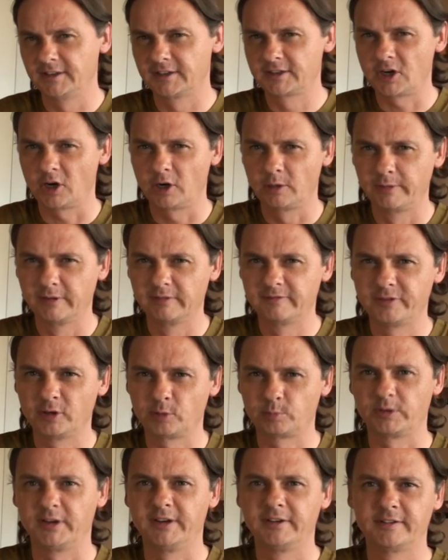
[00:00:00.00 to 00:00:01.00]
carbon
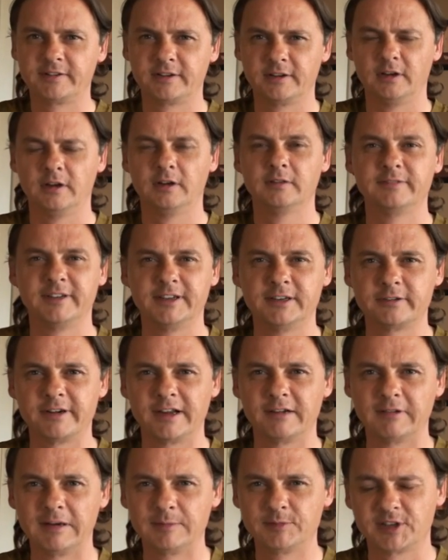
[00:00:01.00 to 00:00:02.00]
footprint of
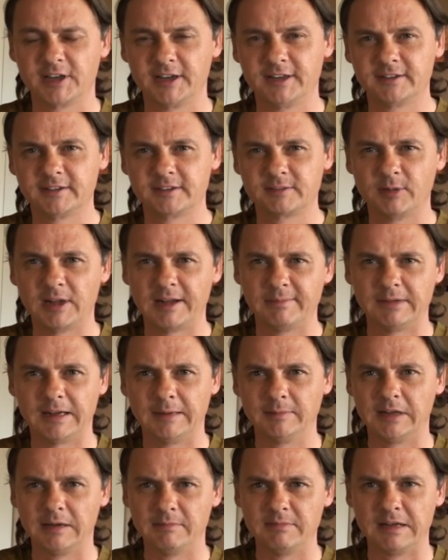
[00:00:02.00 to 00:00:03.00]
internet websites, blah
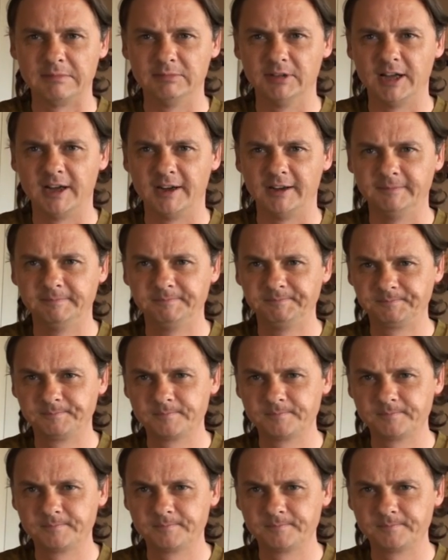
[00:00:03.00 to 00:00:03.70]
blah blah blah blah.